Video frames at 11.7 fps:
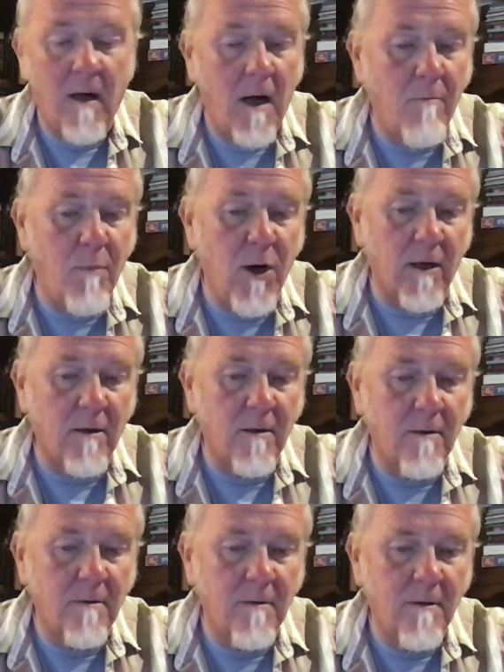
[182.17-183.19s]
A book.
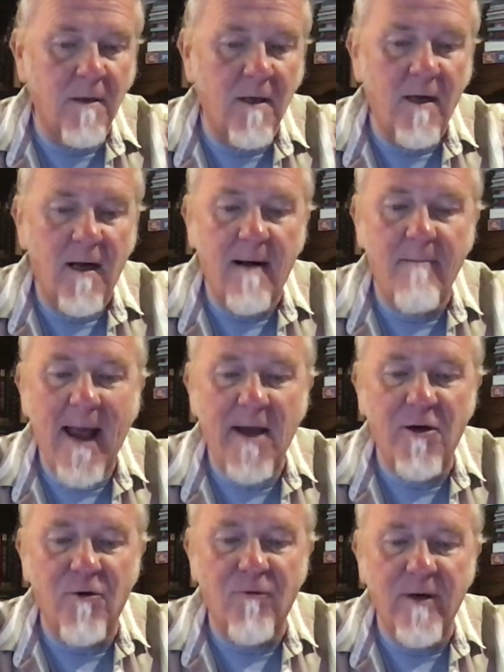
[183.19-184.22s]
A
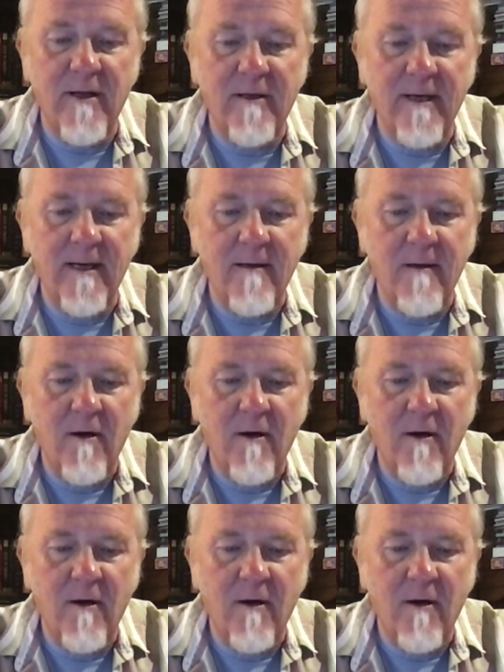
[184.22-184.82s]
manual, really.